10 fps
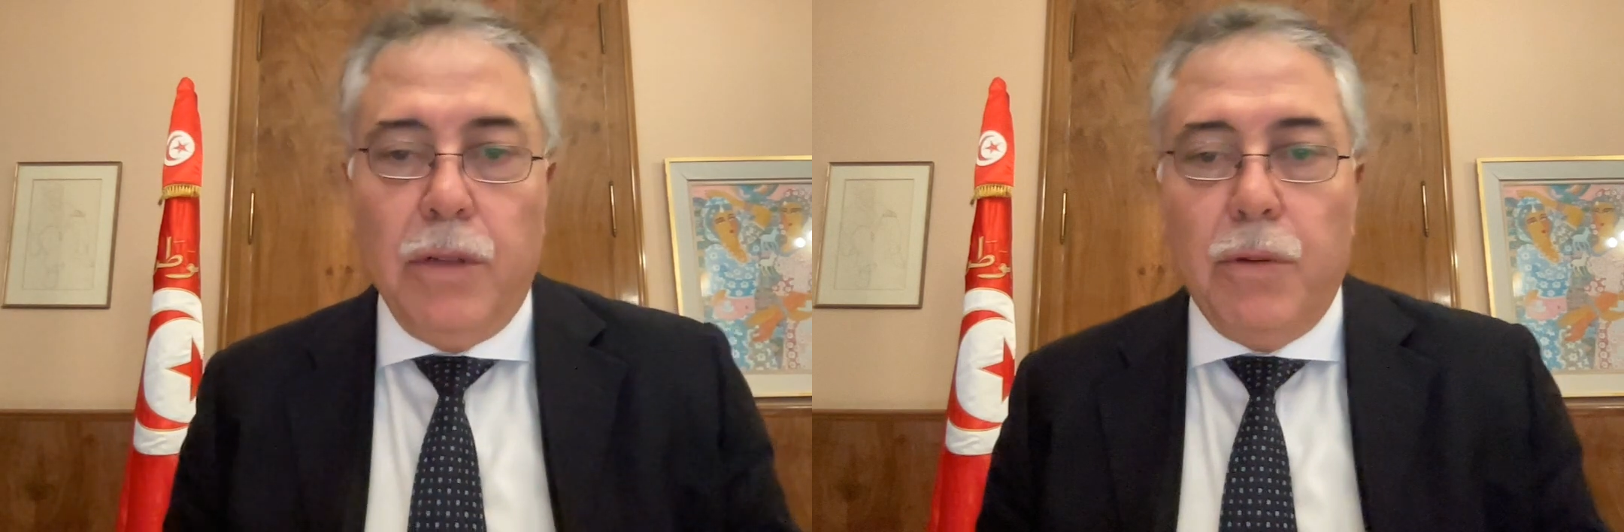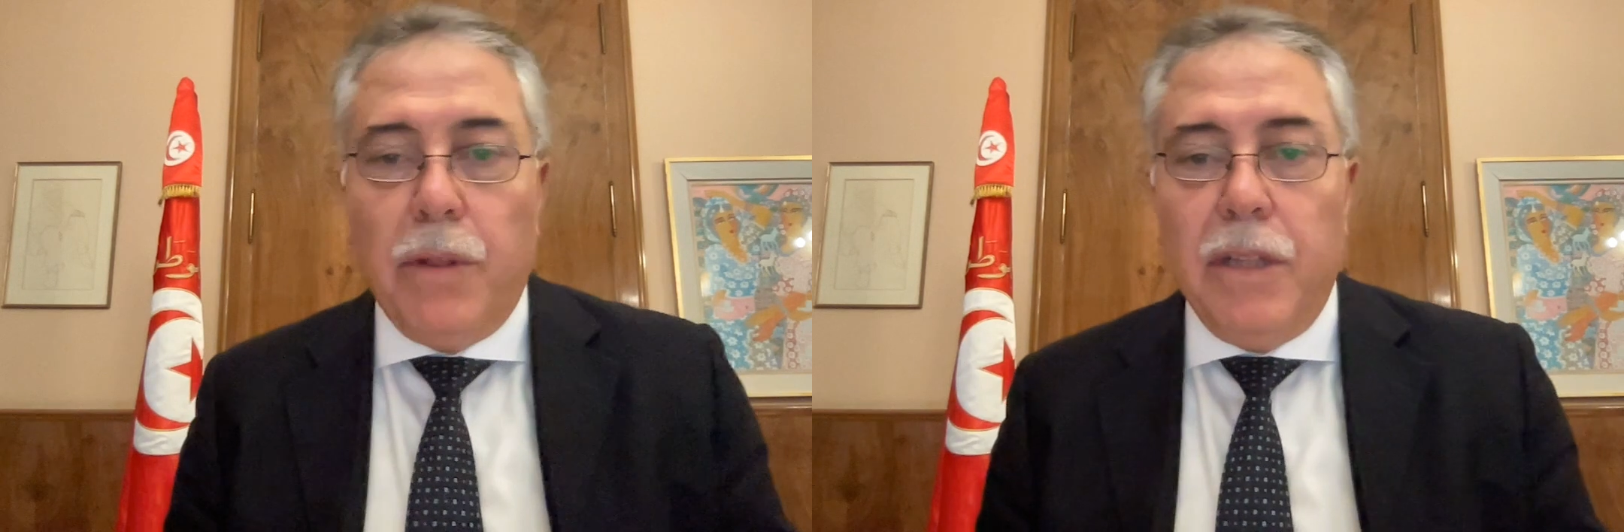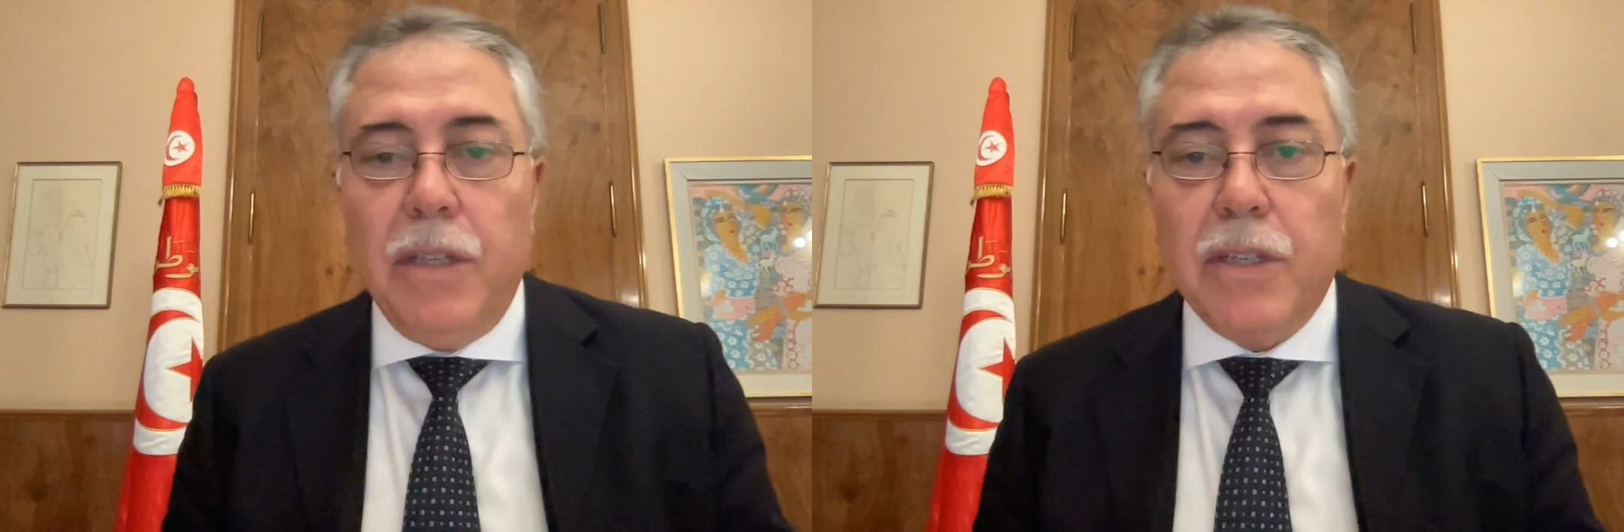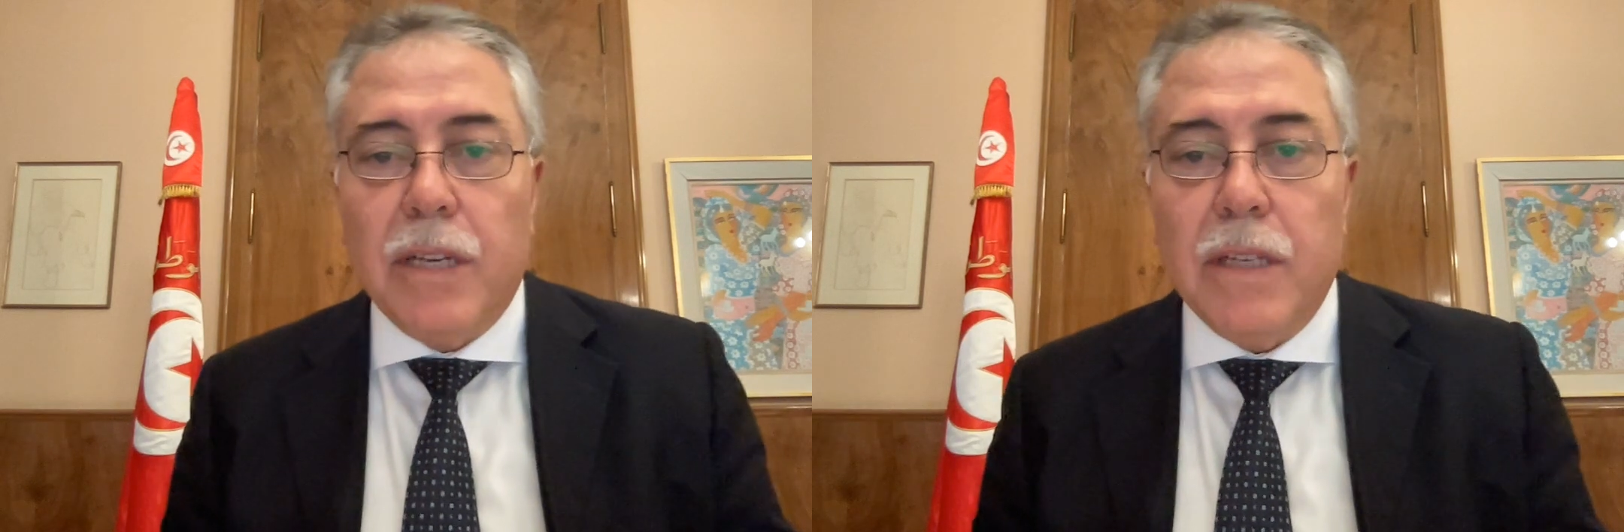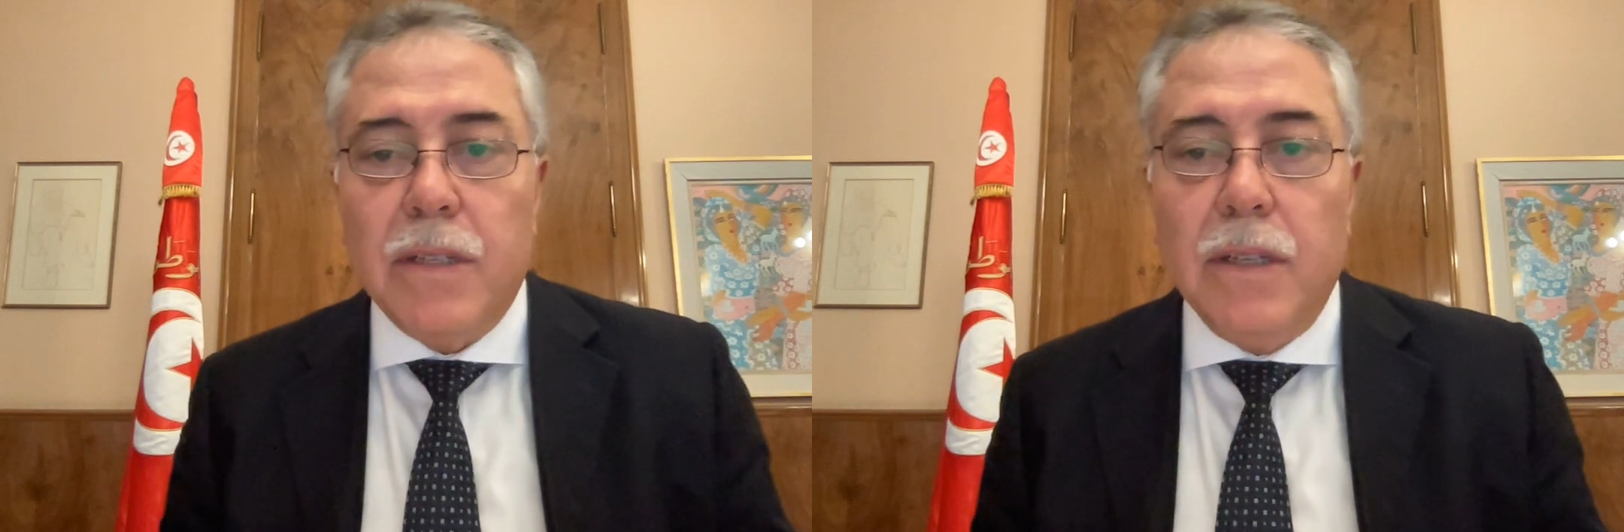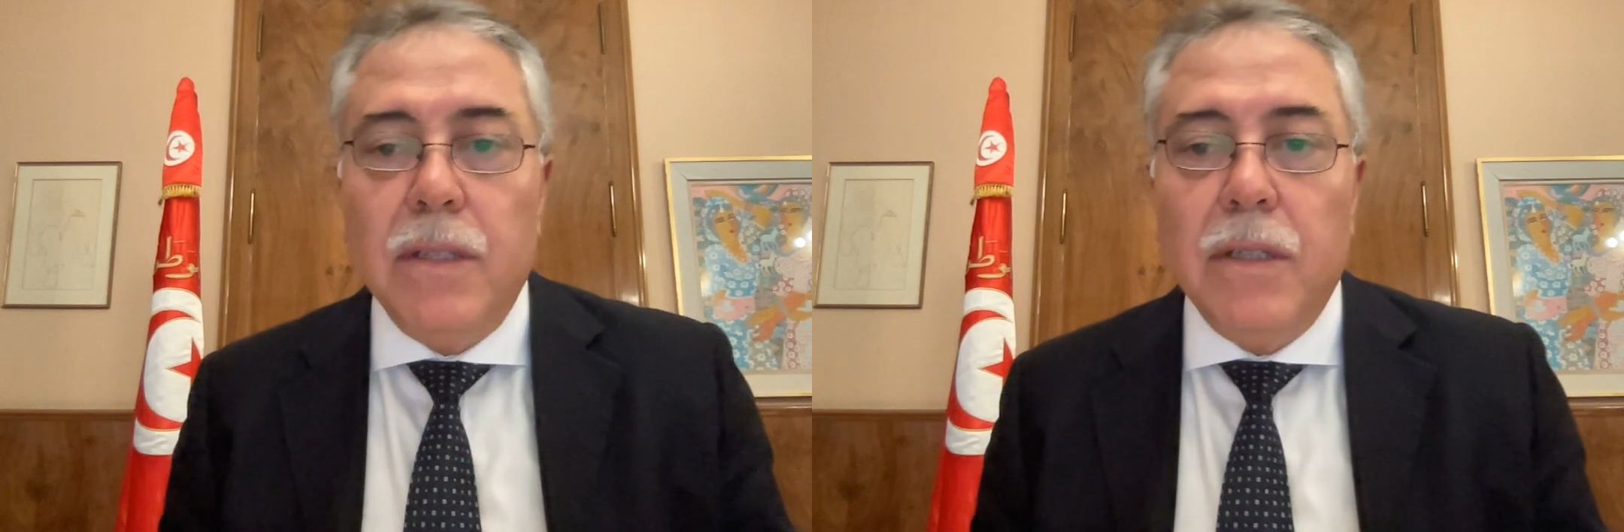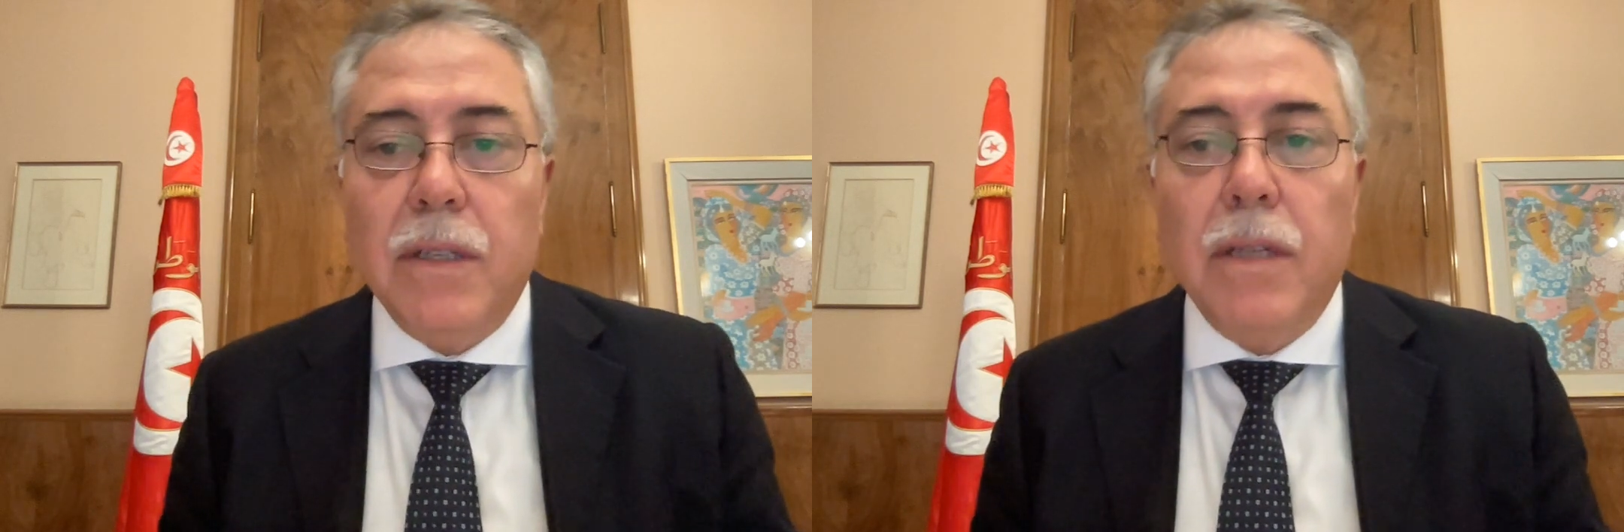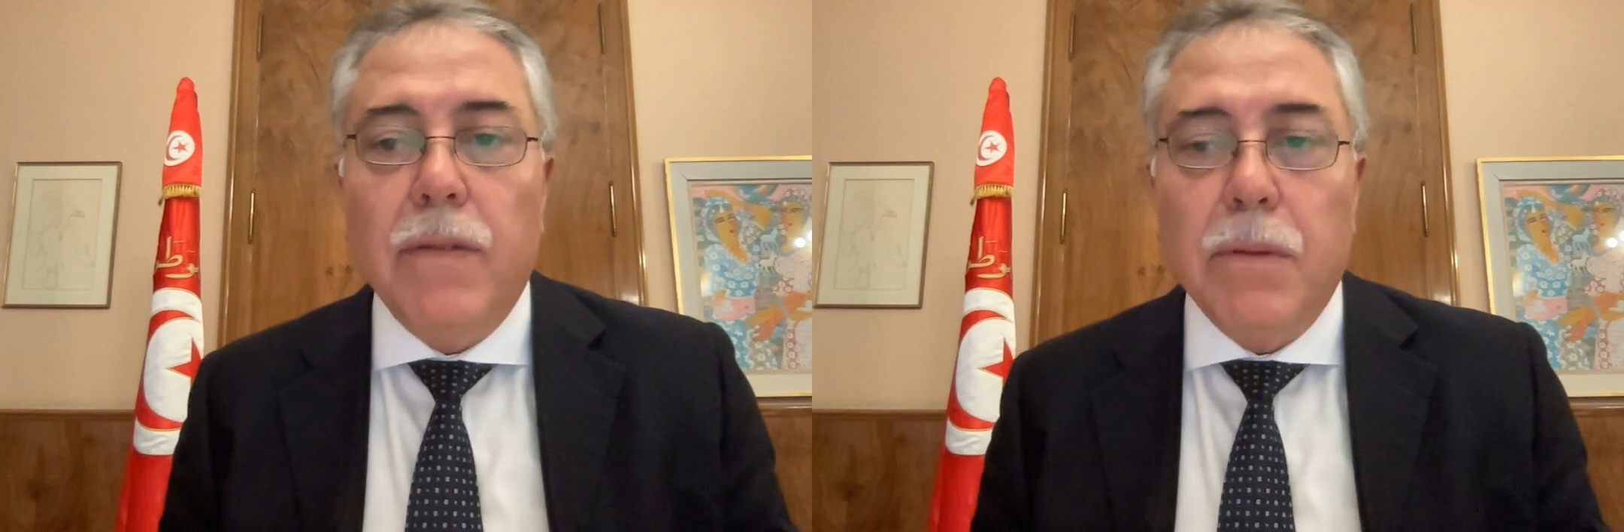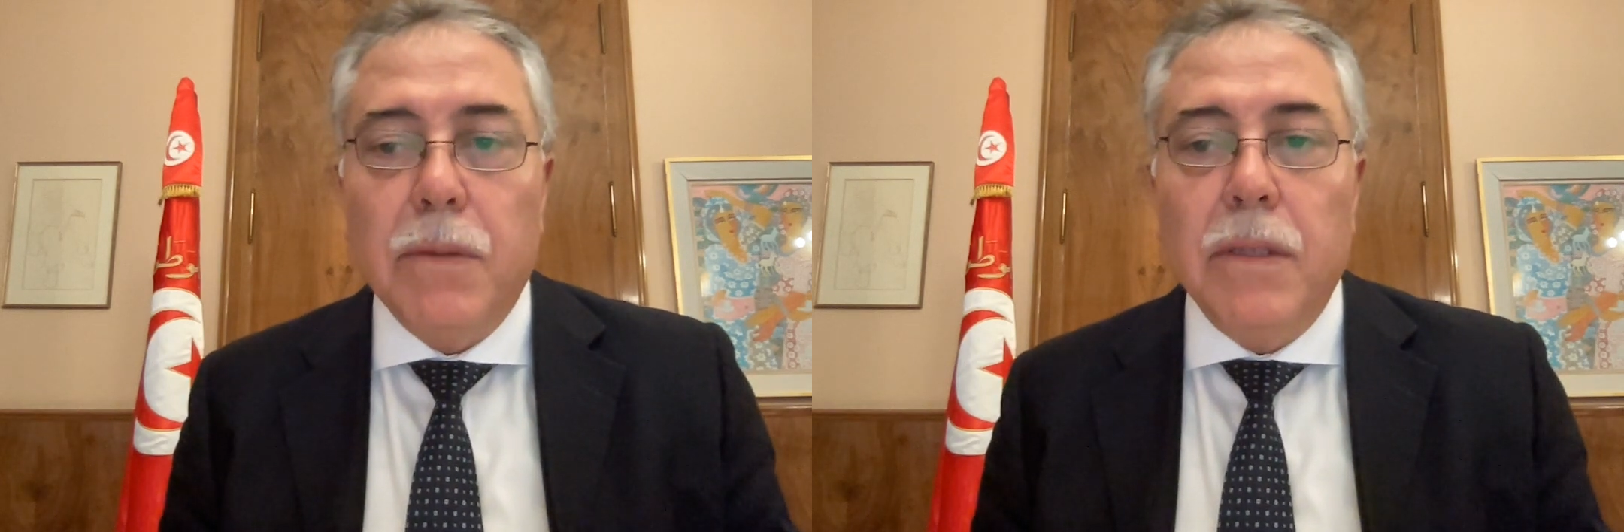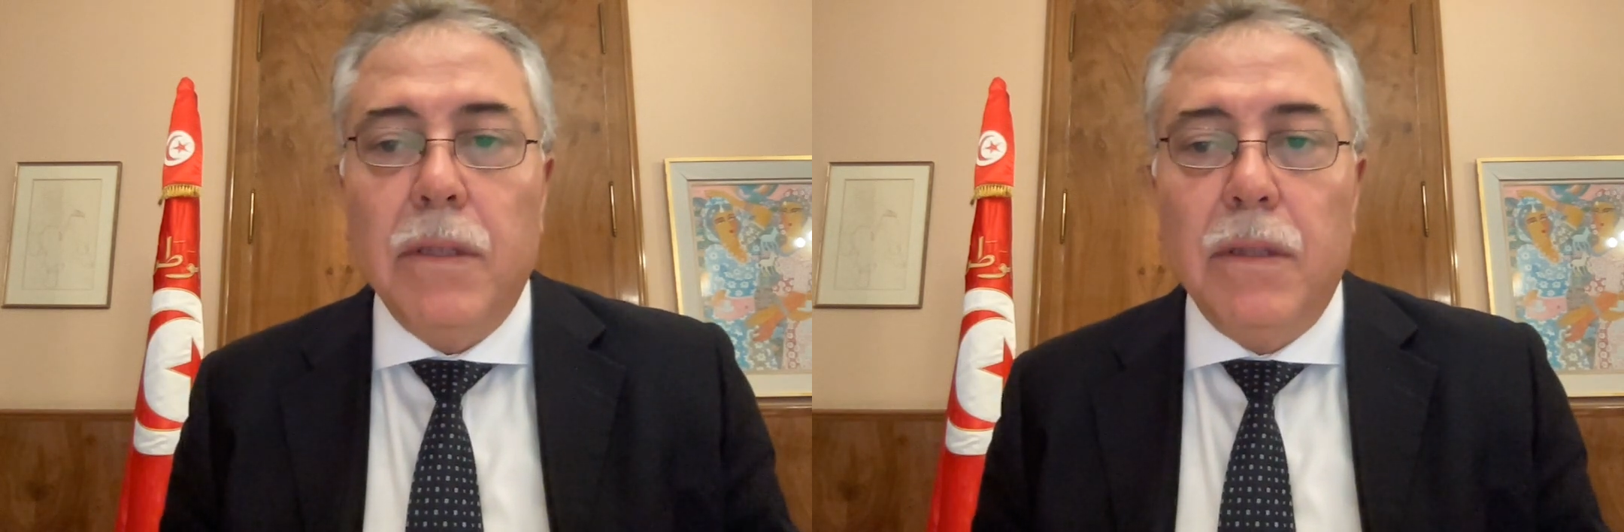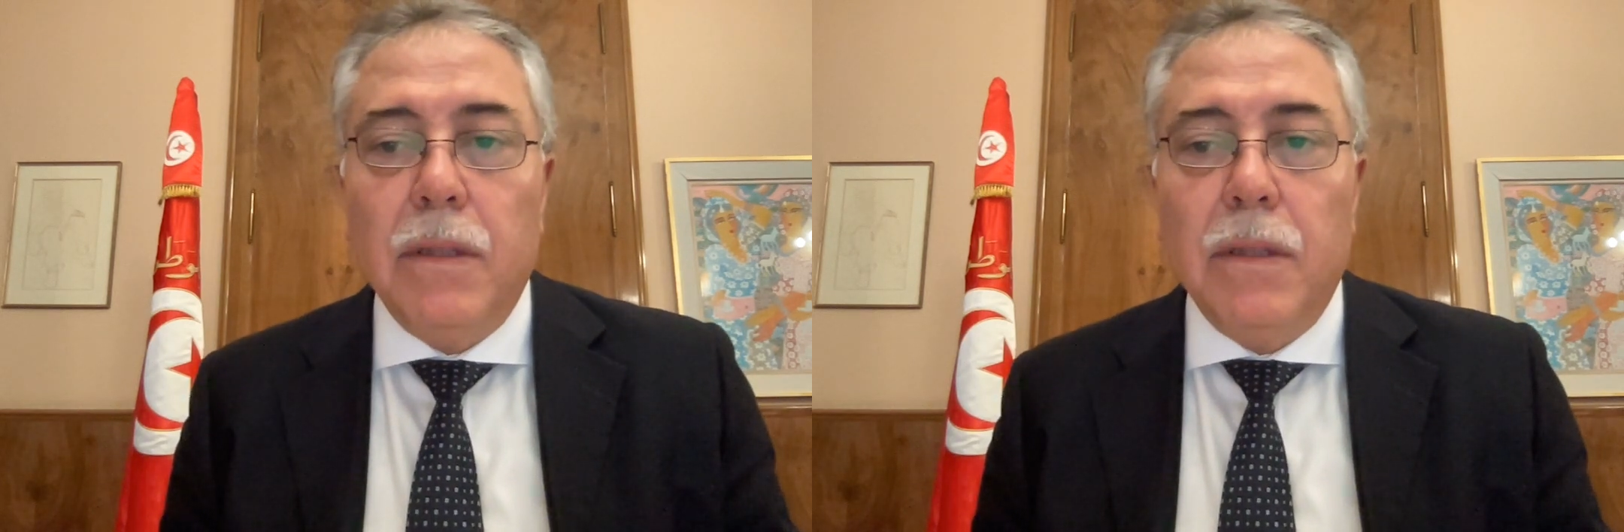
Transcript: to the discussion development